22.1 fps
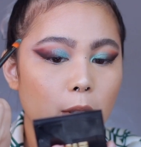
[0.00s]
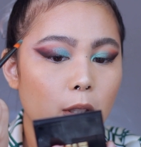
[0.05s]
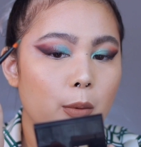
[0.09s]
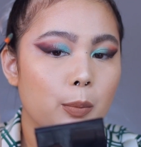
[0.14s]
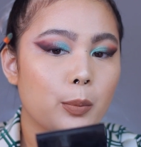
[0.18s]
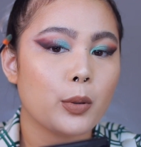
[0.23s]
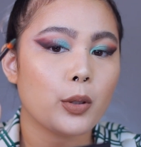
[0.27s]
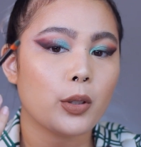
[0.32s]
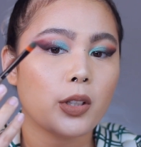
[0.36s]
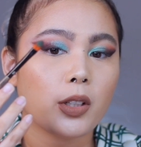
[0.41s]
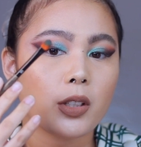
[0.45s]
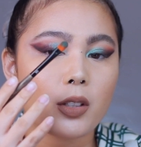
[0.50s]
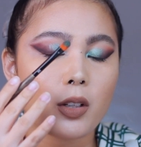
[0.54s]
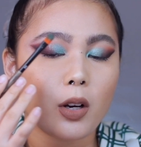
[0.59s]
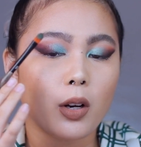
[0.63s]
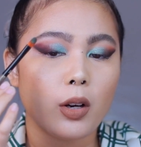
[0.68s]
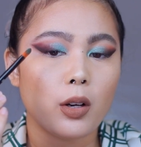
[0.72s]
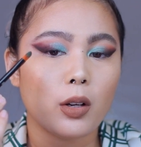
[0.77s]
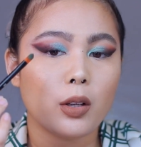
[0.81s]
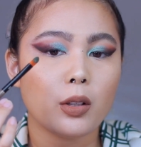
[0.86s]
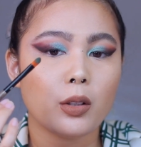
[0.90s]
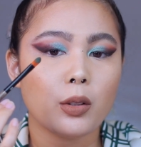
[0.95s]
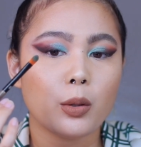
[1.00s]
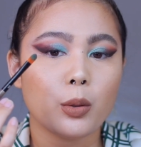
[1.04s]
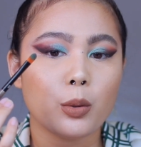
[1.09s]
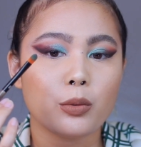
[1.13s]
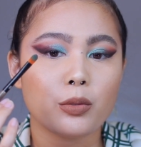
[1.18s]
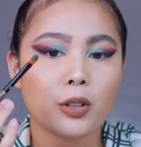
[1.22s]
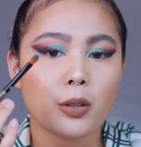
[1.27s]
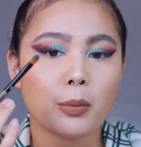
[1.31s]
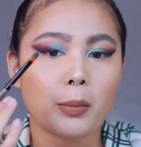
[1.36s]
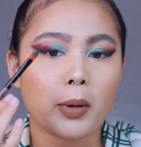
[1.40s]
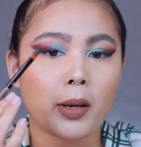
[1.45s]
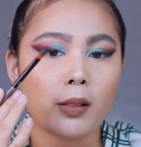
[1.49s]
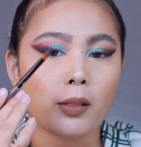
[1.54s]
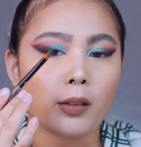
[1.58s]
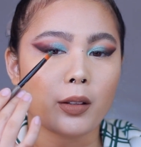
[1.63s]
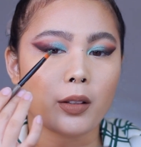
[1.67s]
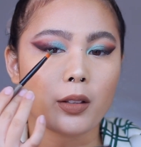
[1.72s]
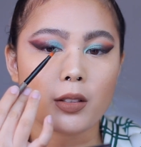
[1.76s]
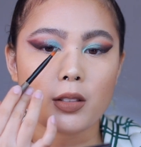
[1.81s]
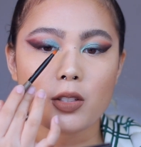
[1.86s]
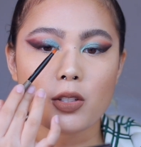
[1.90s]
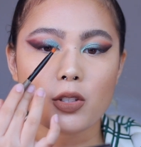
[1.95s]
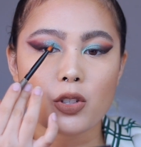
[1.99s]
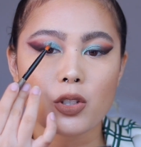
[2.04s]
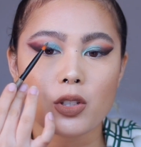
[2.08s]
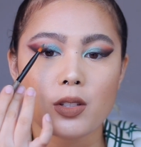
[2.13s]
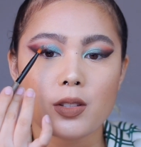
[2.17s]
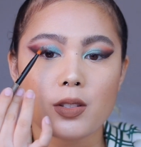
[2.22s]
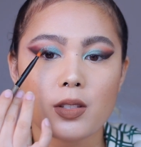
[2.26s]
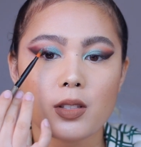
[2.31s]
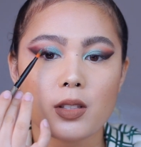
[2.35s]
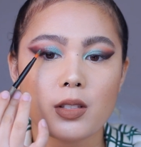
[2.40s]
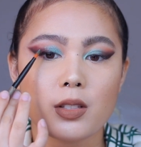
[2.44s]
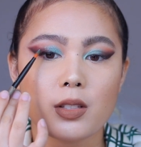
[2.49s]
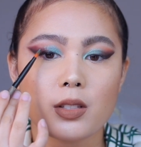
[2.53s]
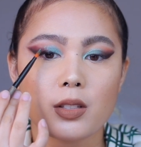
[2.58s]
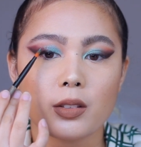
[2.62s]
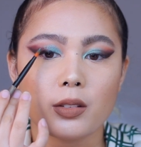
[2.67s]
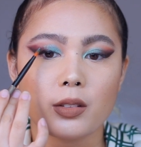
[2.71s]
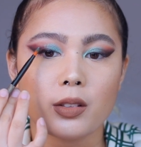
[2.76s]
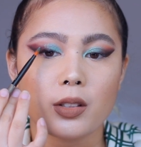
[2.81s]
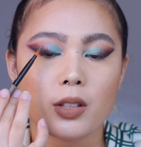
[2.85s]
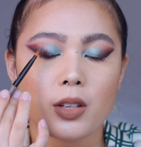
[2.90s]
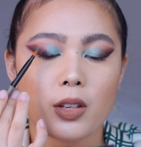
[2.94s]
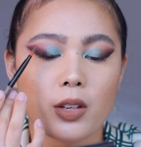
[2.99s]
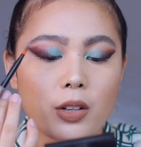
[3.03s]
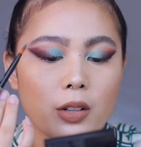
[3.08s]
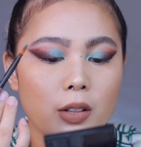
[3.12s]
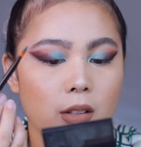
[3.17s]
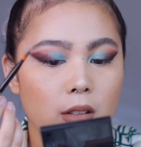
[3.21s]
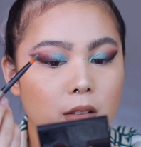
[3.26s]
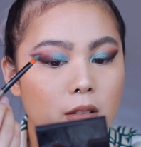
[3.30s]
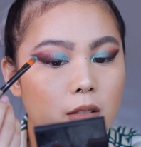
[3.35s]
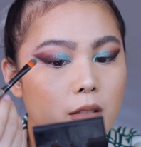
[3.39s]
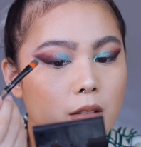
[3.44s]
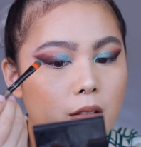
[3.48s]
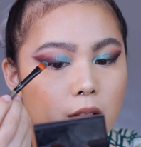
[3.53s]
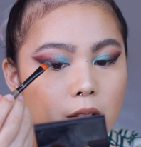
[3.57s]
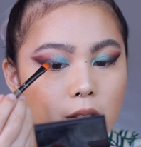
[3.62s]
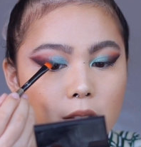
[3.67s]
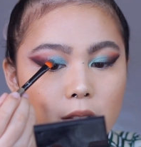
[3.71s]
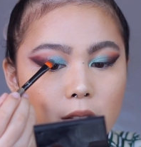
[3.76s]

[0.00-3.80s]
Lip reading: I'm gonna put it all over my lid just until here.